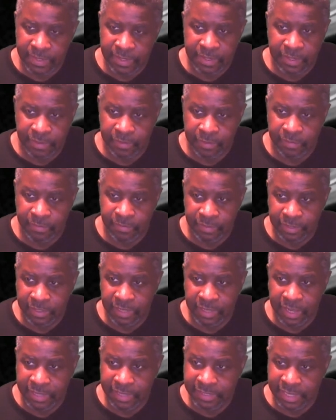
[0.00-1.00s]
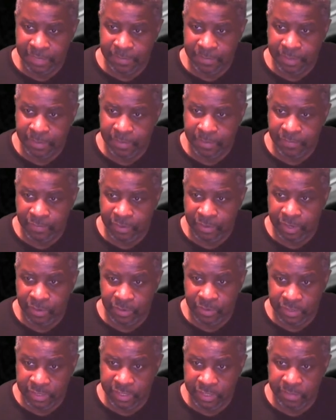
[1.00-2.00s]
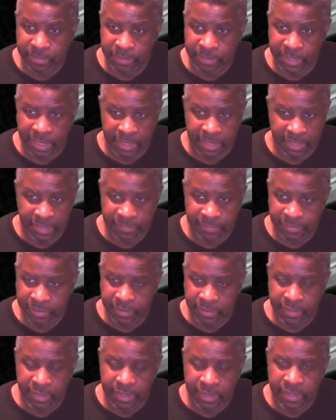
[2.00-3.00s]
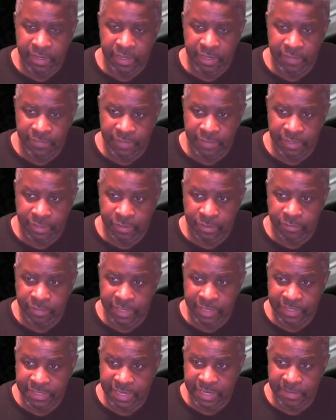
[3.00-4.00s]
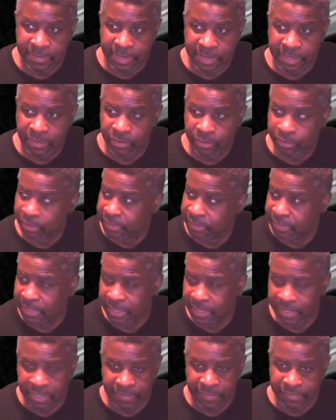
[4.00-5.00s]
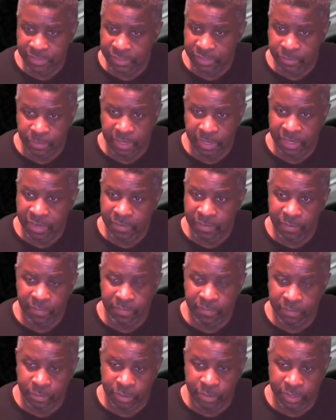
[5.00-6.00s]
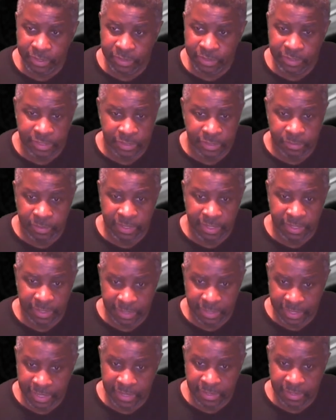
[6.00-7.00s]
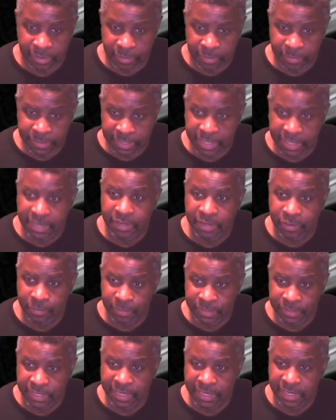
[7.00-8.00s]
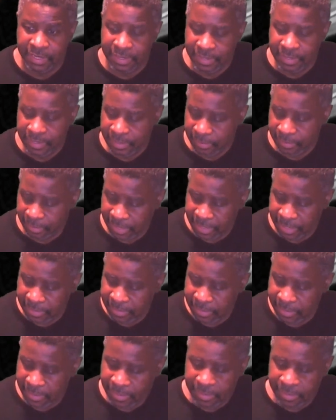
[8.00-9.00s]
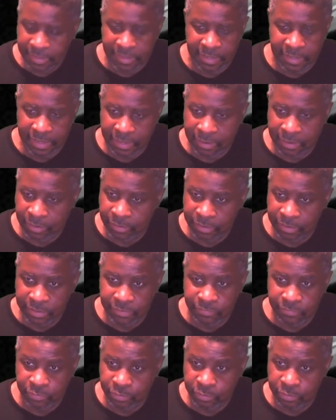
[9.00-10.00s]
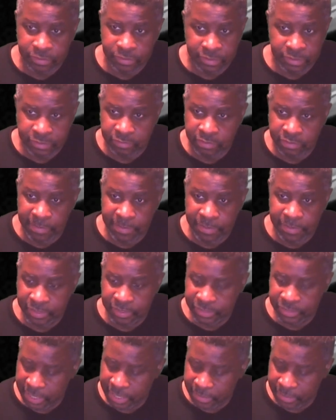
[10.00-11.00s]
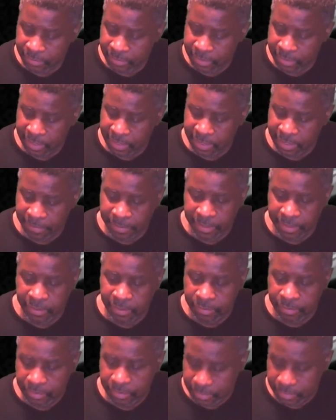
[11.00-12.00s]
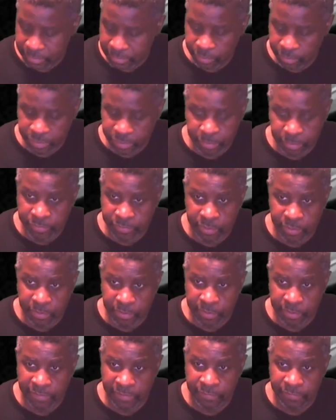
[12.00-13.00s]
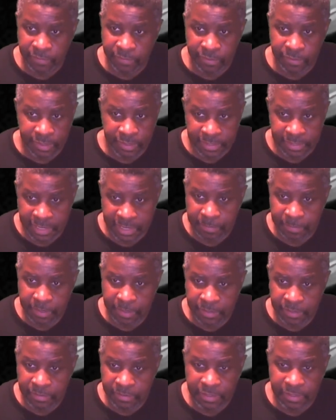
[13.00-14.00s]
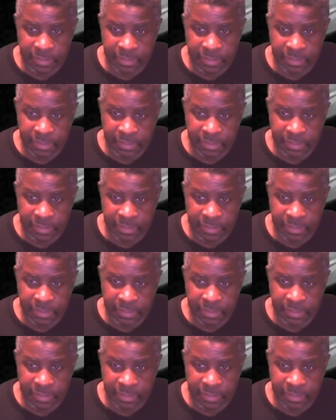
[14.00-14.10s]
you know, you can contact me before I go to sleep and not give you the give you the code that same night, or even I can give it to you when I come home from work. Either way, again, copacetic. Again, only rule, subscribe to the channel and let me know which movie you want to play for down below.